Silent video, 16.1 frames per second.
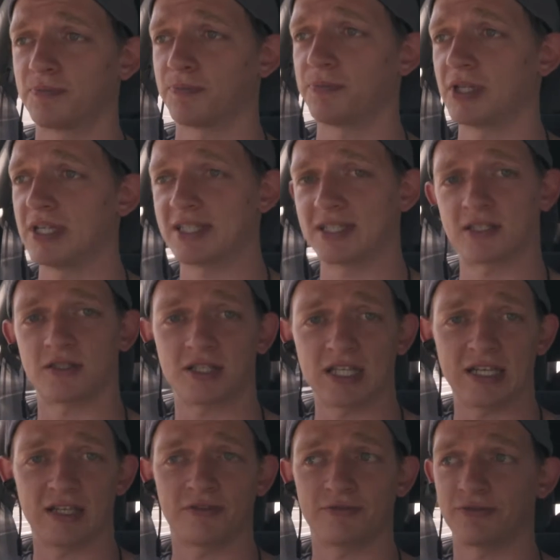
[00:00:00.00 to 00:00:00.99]
please
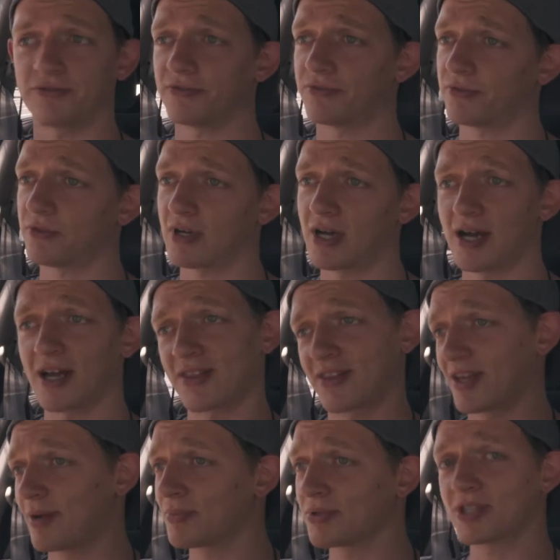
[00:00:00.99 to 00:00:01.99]
leave a
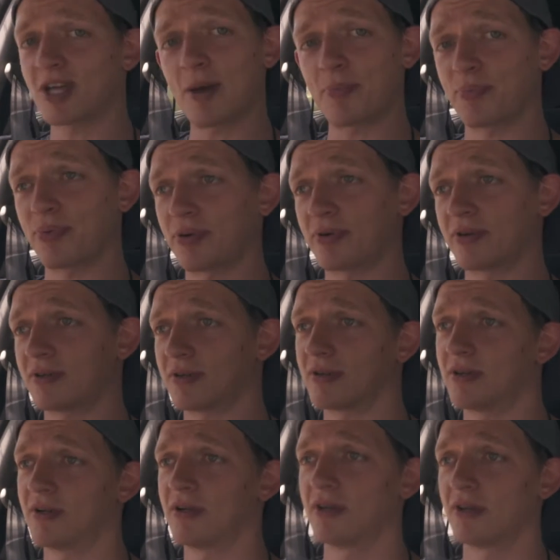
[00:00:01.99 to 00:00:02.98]
thumbs up.
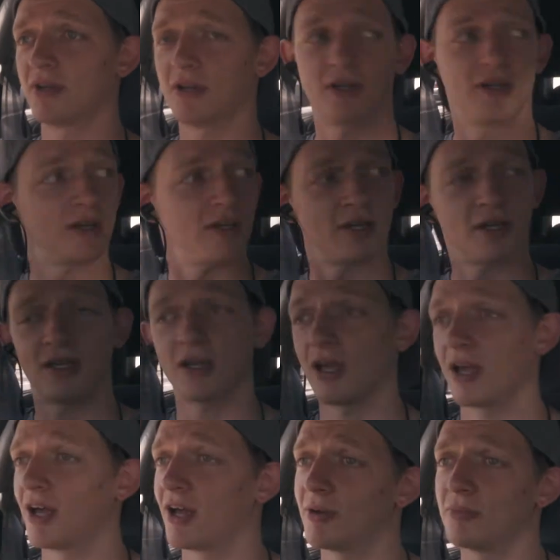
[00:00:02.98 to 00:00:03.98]

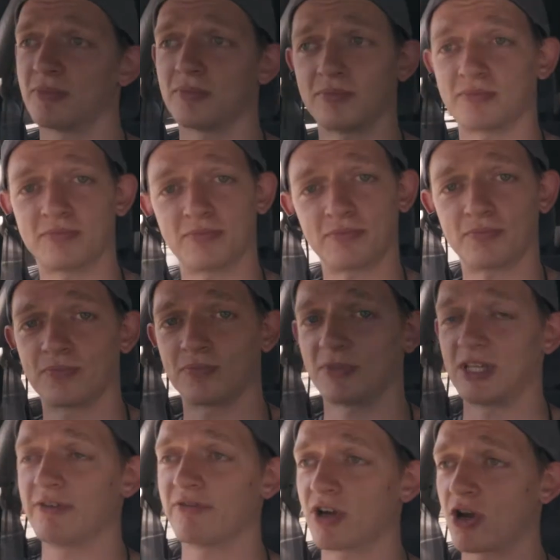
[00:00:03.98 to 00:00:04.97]
Um,
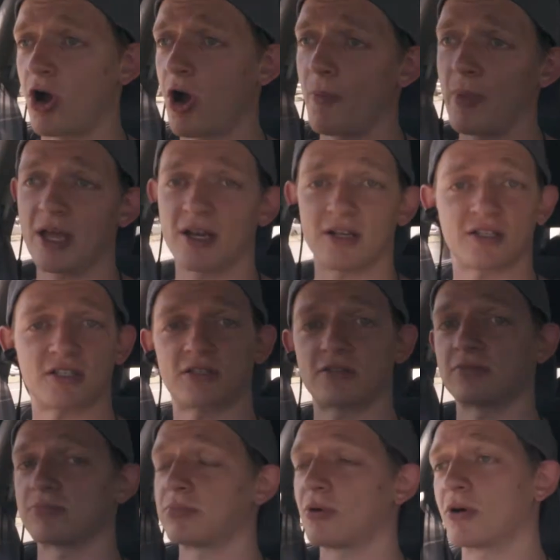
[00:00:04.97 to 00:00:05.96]
leave a comment
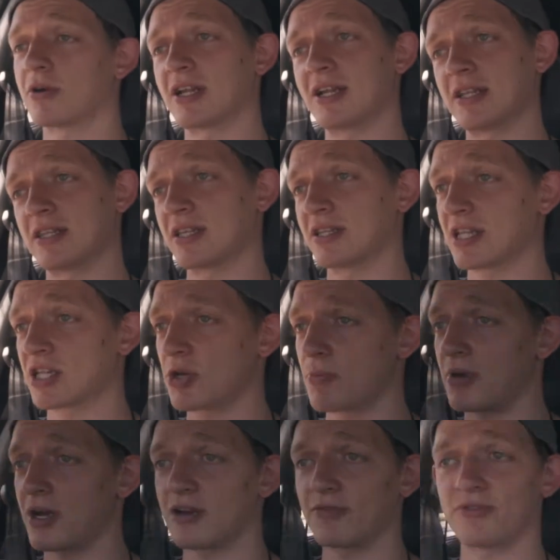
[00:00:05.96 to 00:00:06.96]
on anything that you
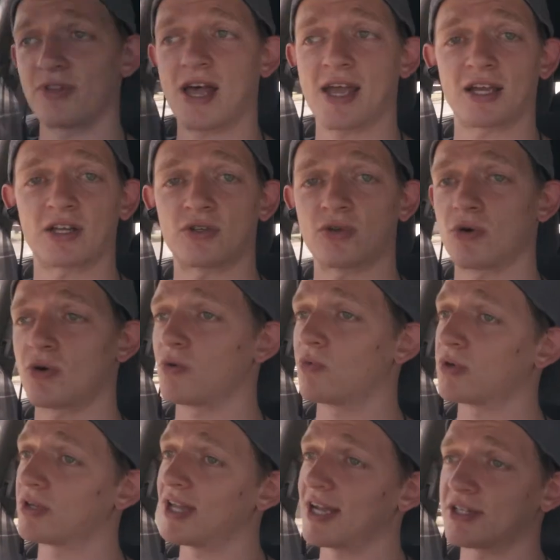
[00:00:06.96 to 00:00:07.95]
might have liked or
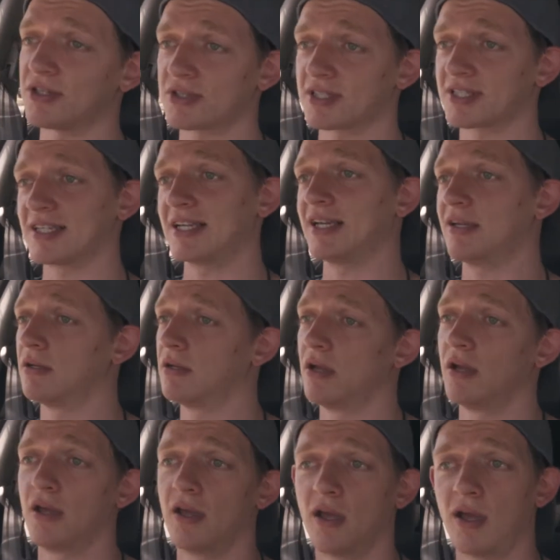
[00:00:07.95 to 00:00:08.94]
would like to see
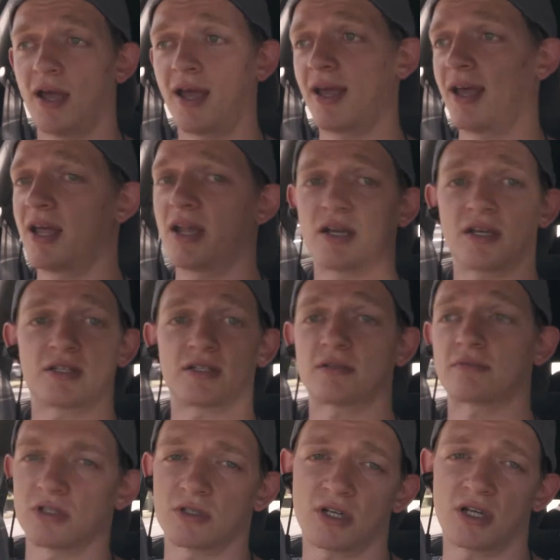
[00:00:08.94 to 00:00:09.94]

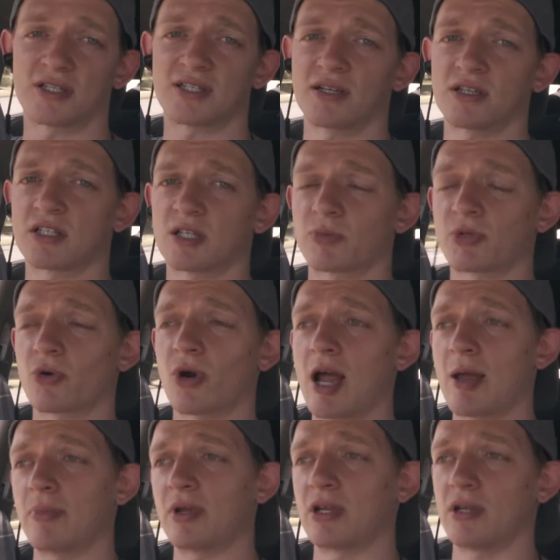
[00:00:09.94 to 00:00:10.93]
and consider
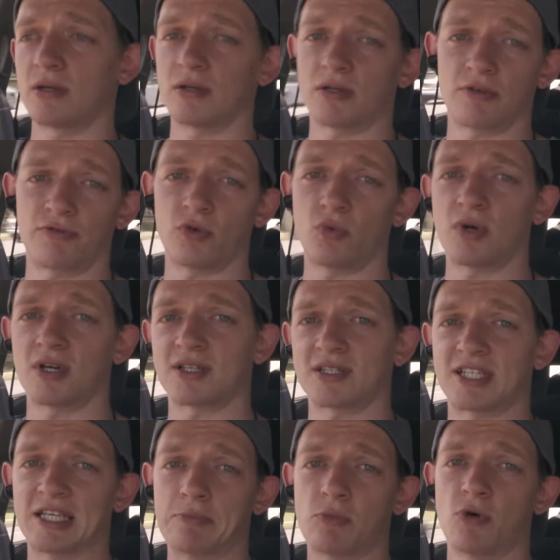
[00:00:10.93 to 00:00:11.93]
subscribing if you want to
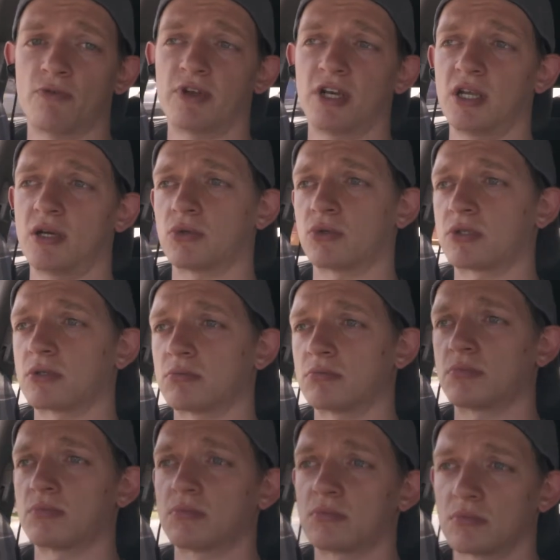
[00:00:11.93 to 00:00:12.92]
see more videos.
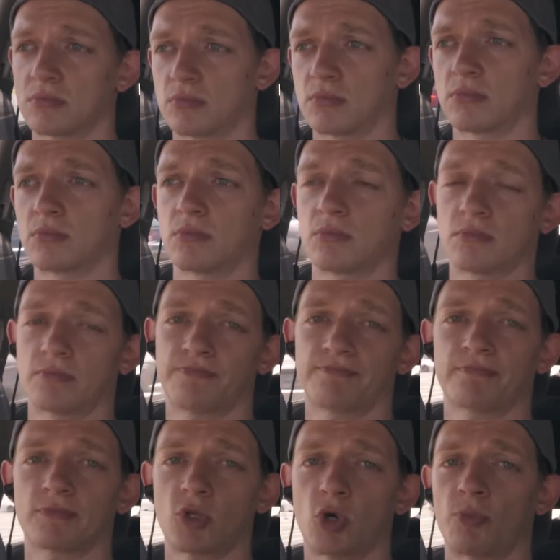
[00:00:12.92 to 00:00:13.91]

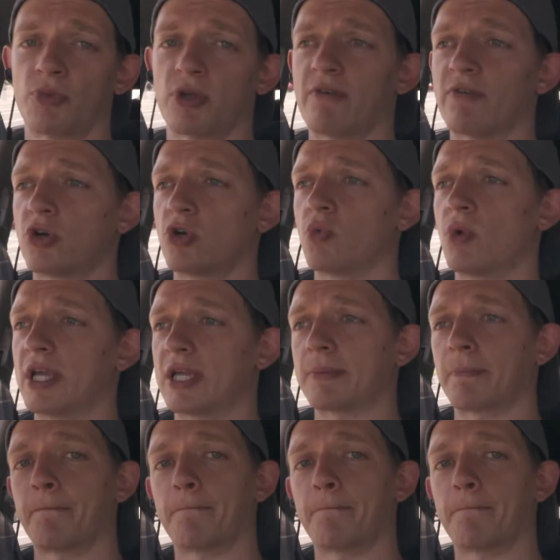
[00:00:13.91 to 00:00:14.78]
Hope you have a good week.